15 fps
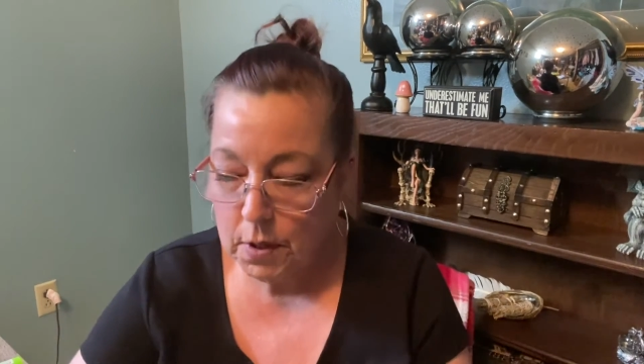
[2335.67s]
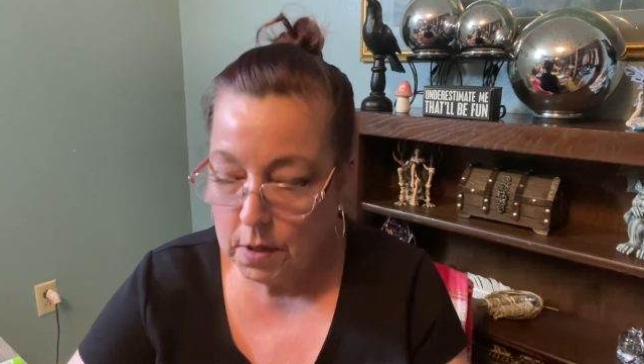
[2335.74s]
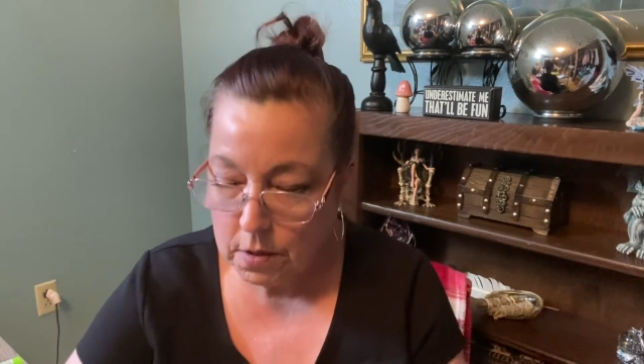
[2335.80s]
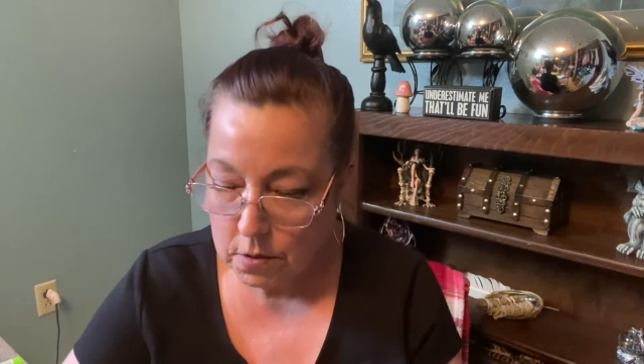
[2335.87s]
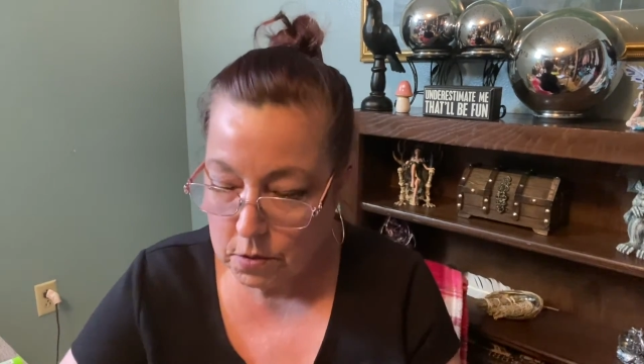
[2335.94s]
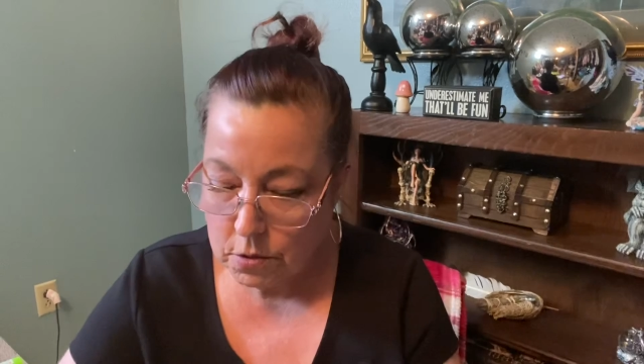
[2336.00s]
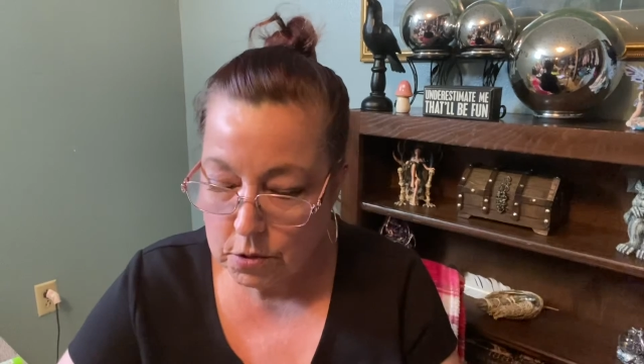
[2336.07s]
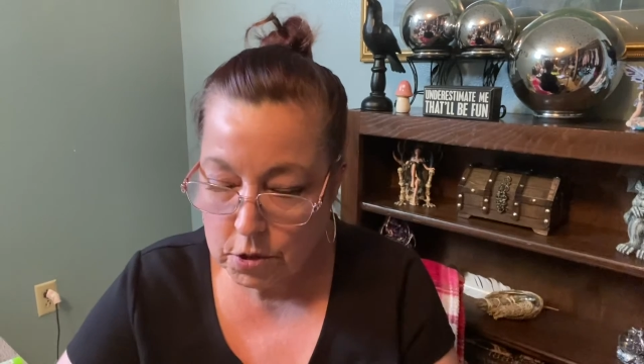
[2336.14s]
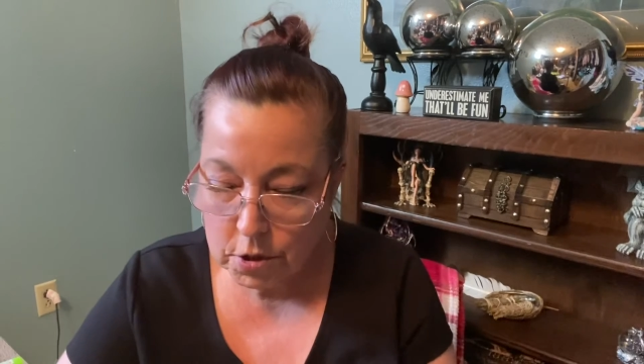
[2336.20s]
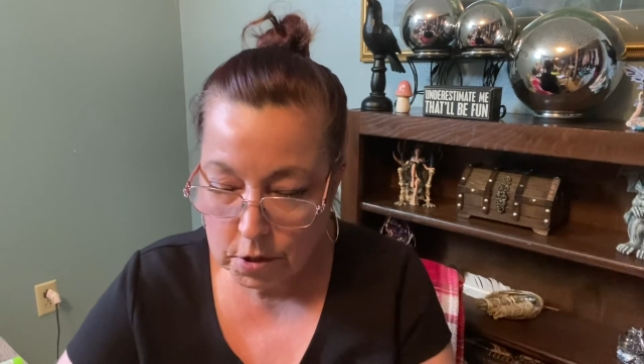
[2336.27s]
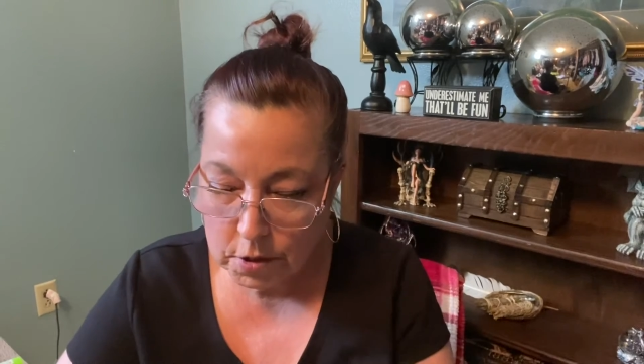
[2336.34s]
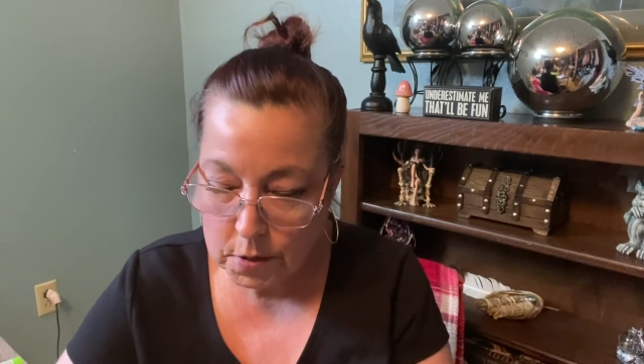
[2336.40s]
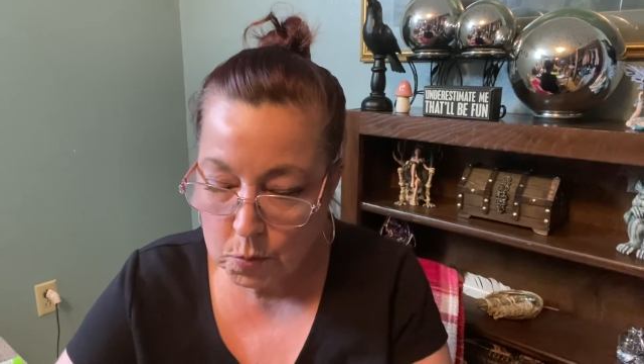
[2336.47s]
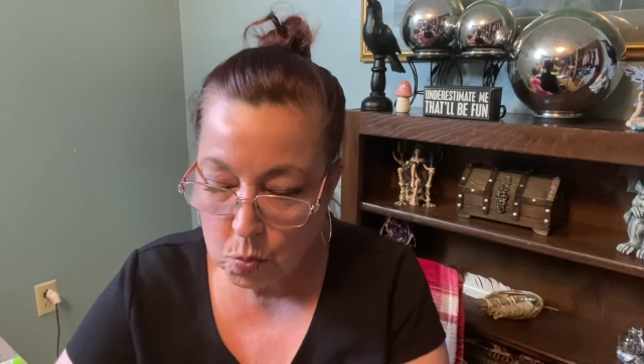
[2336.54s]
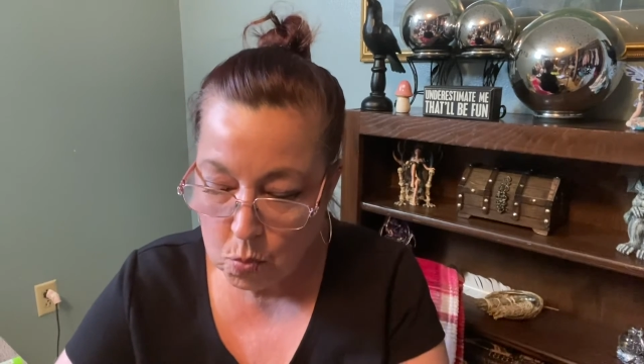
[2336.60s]
other,
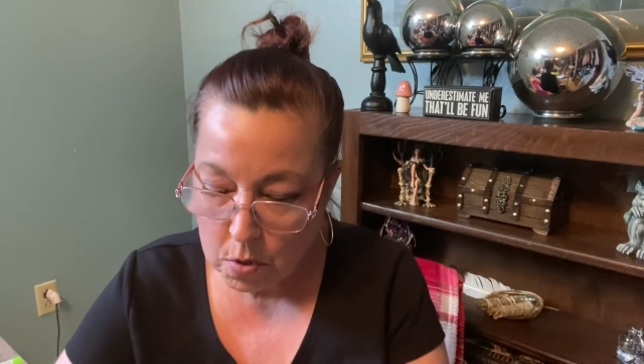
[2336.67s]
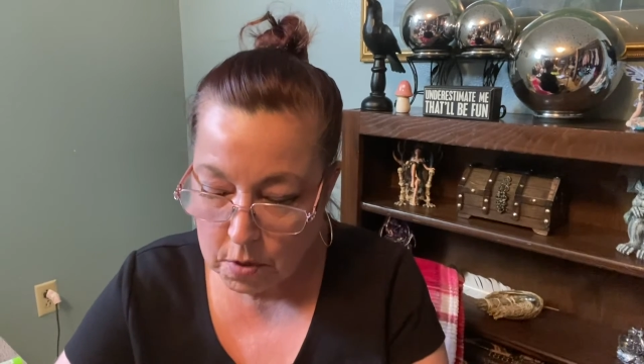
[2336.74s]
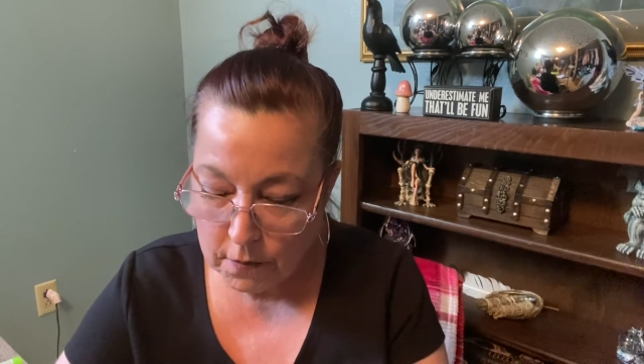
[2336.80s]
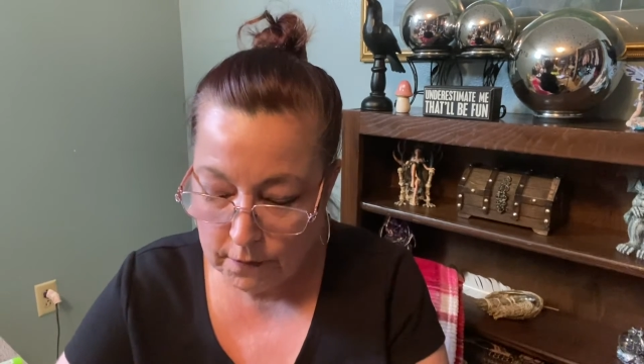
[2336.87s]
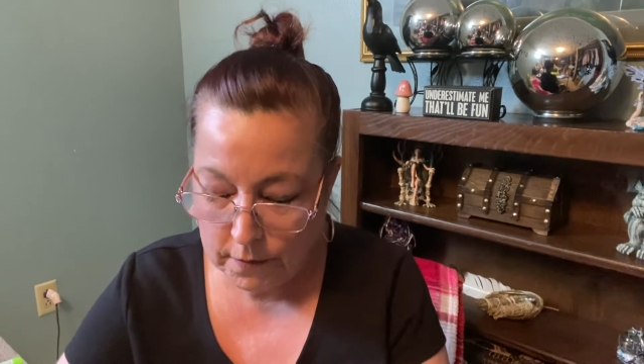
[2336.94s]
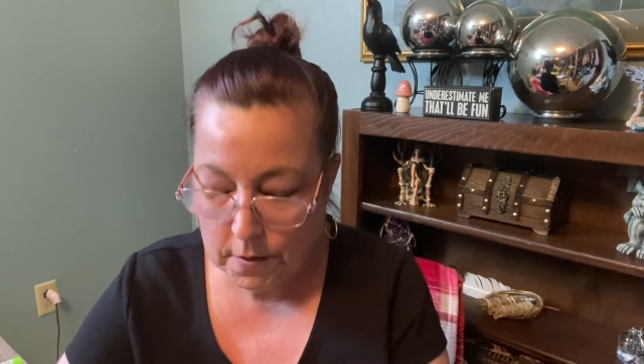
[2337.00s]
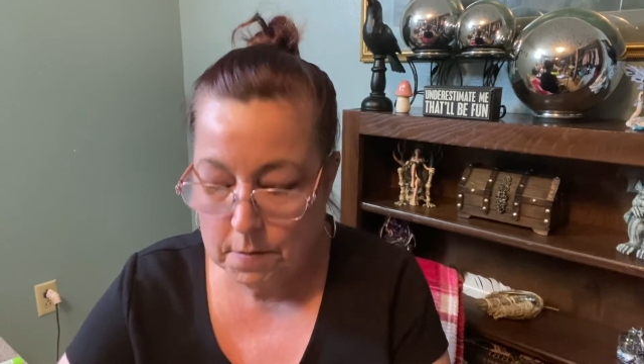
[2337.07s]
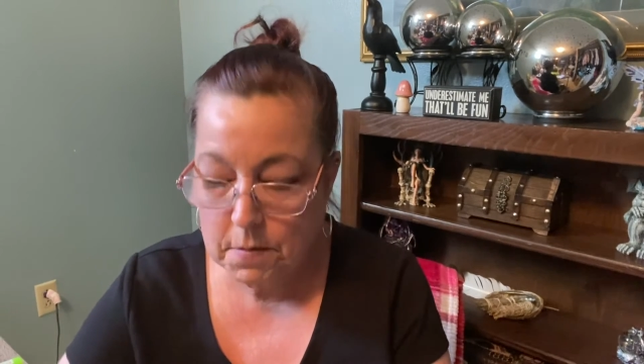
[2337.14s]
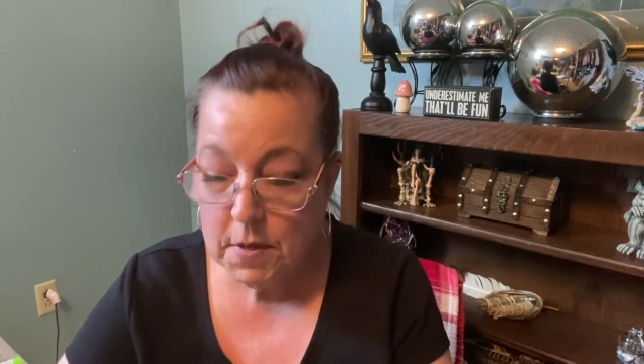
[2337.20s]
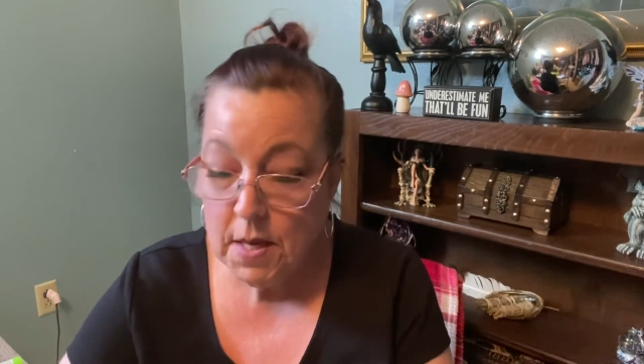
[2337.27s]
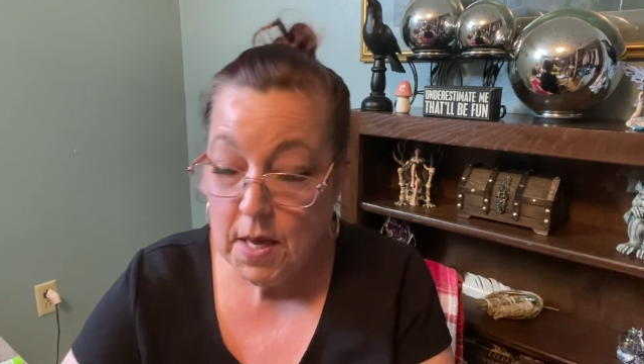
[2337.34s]
just one of them.